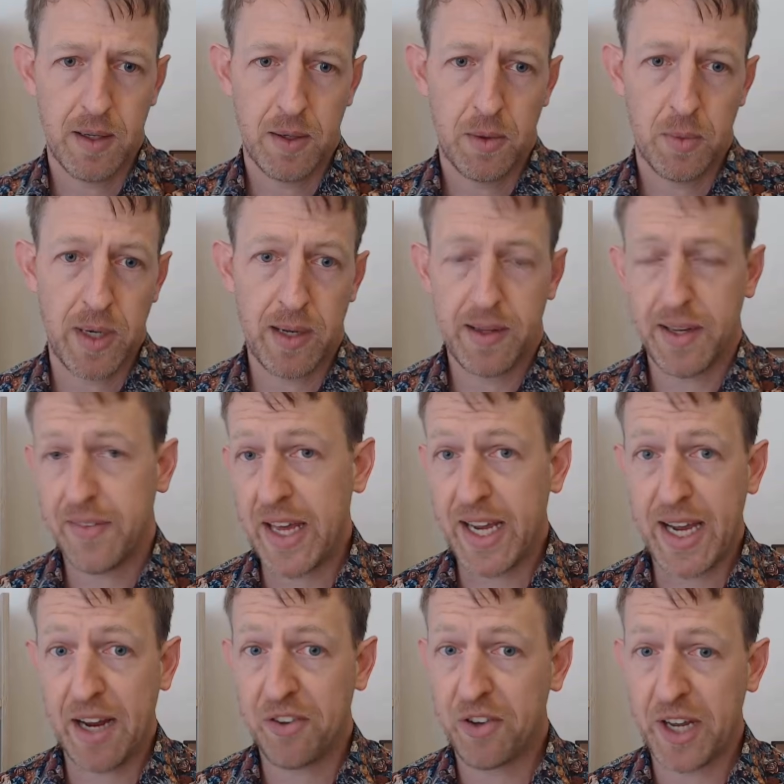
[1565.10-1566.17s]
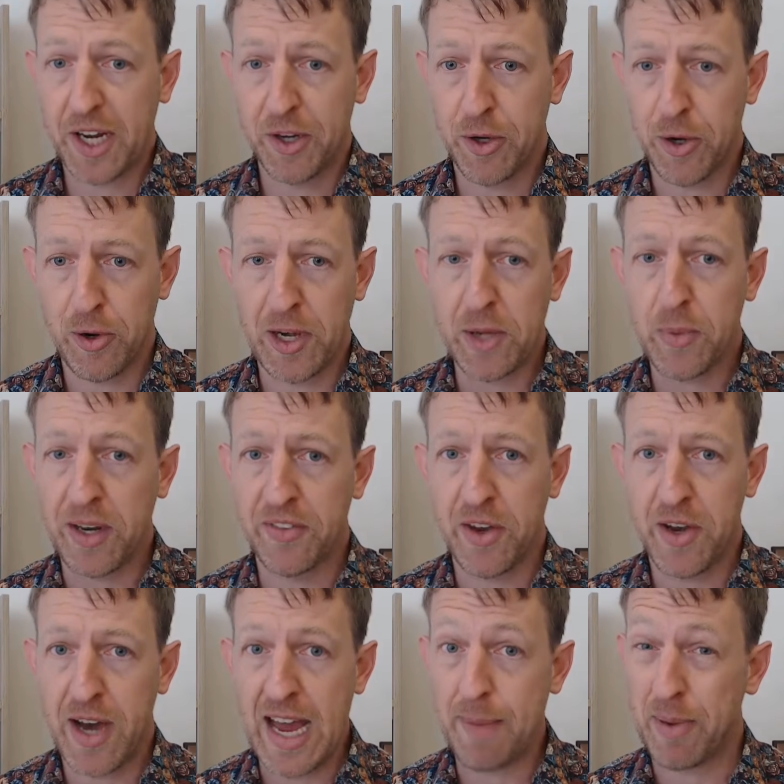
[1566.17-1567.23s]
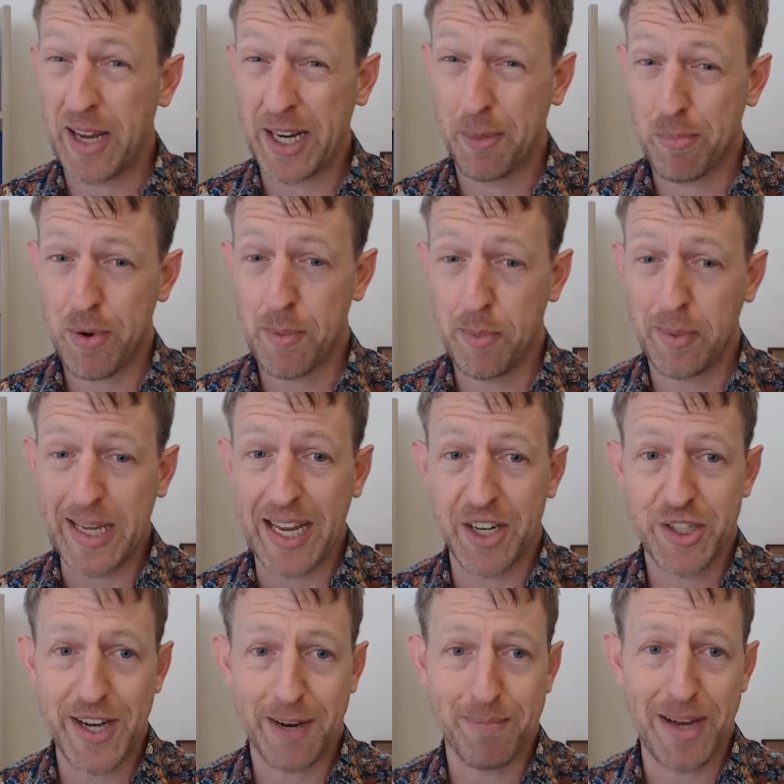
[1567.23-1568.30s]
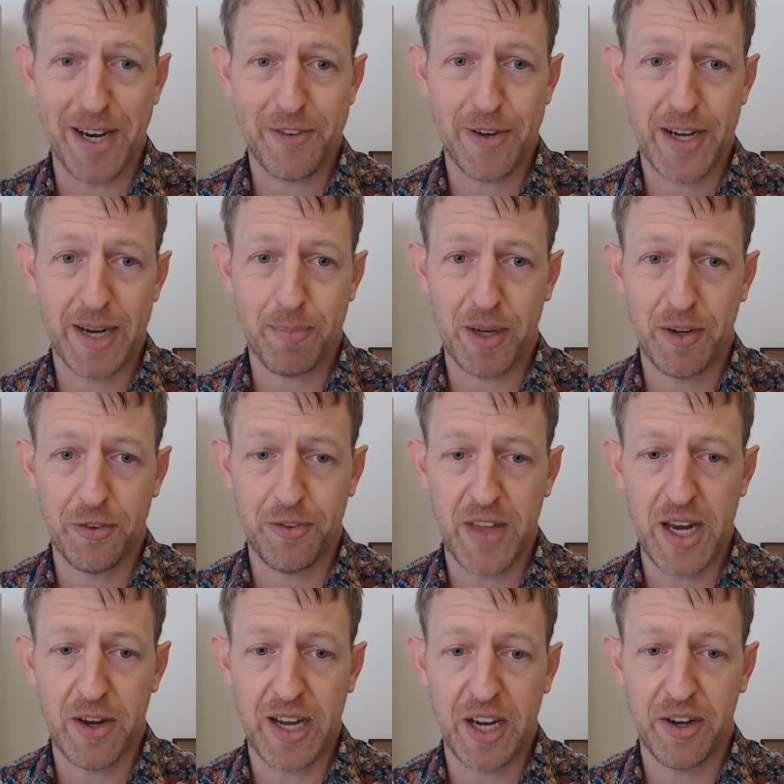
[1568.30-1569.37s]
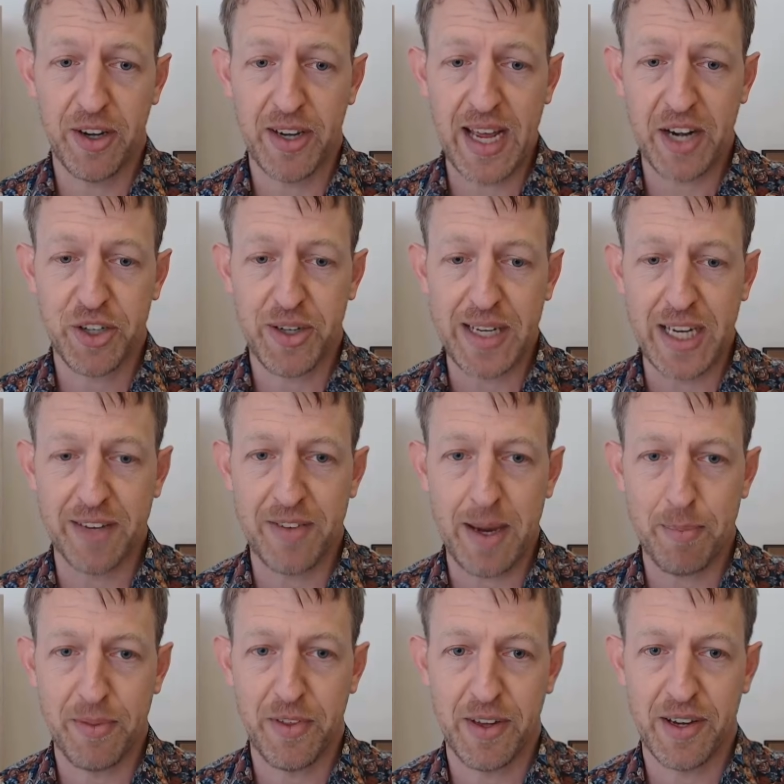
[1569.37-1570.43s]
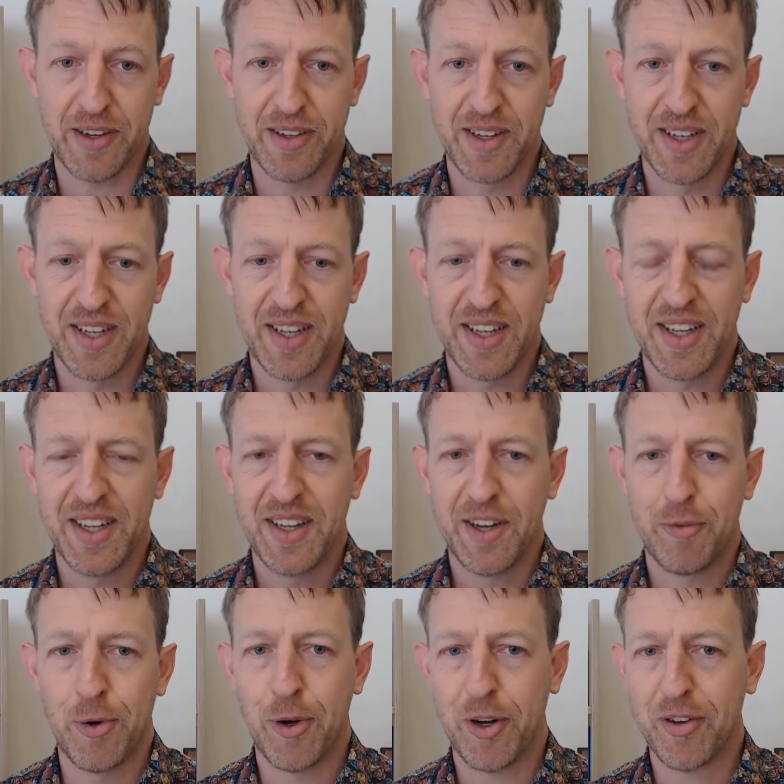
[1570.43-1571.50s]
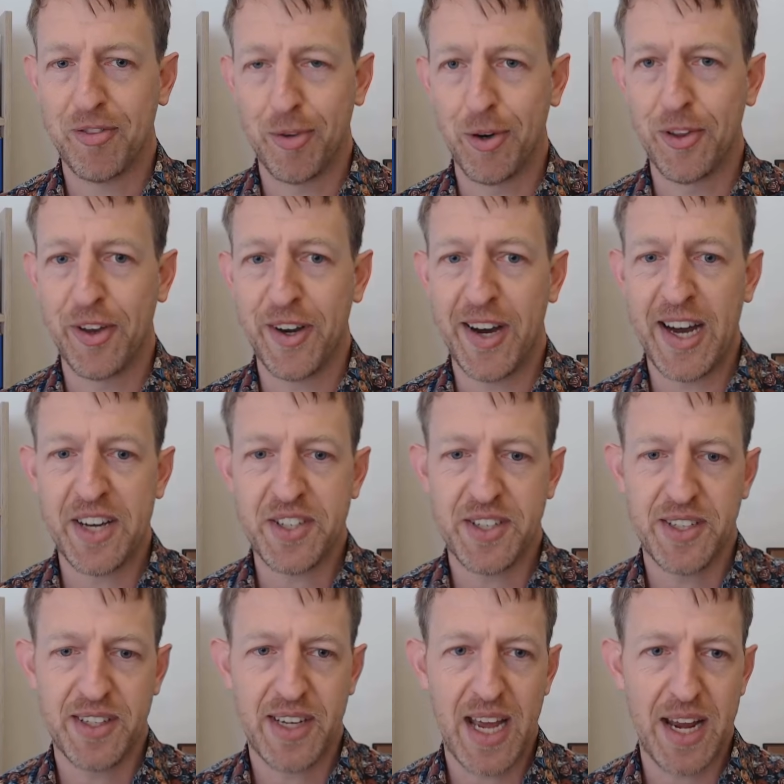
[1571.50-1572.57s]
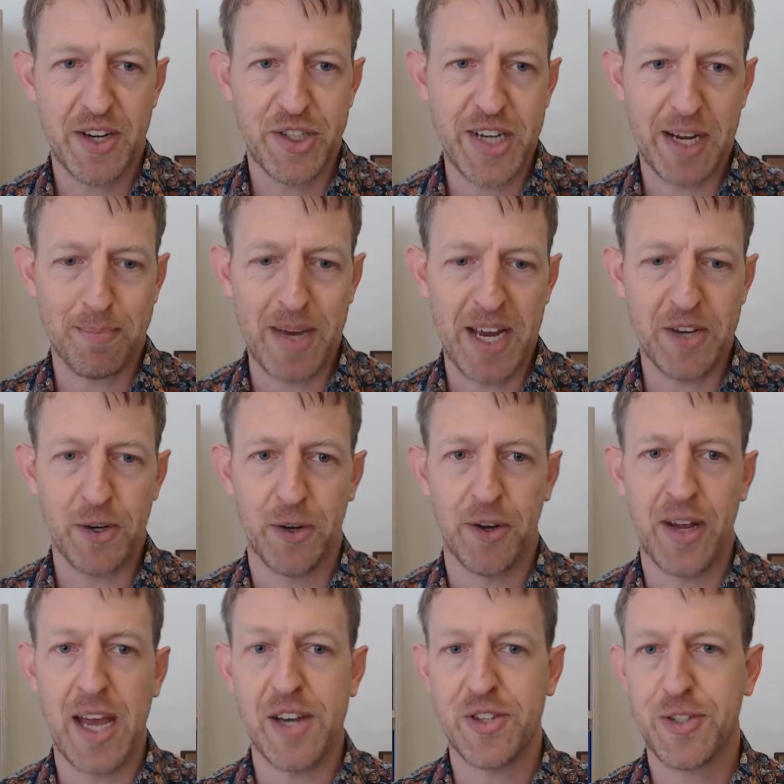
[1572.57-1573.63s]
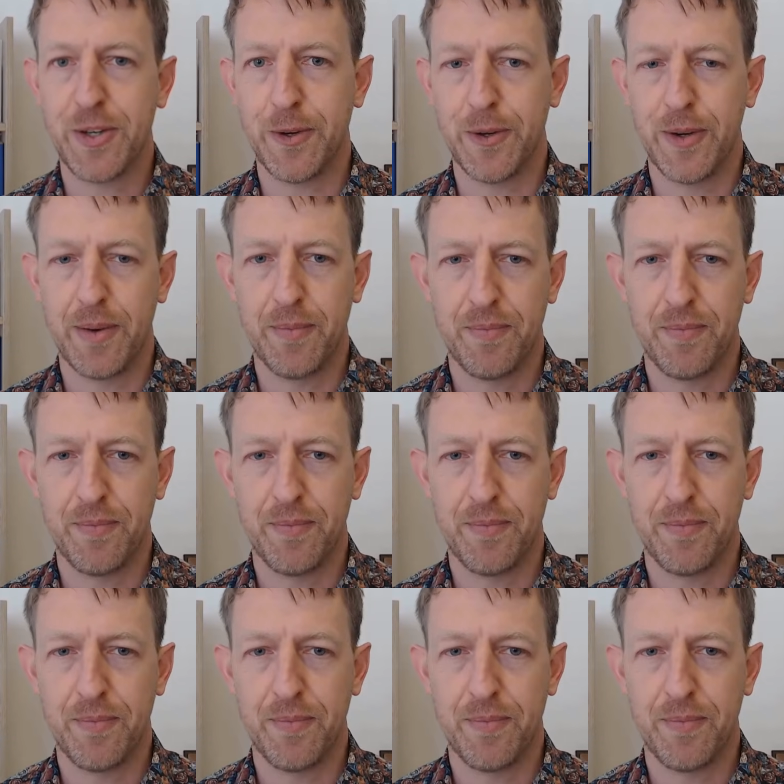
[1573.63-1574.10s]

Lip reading: Well, in that case, I can not only win the knight, but I can probably get checkmate, right? Because then I can actually give up the rook for the knight and checkmate on h2.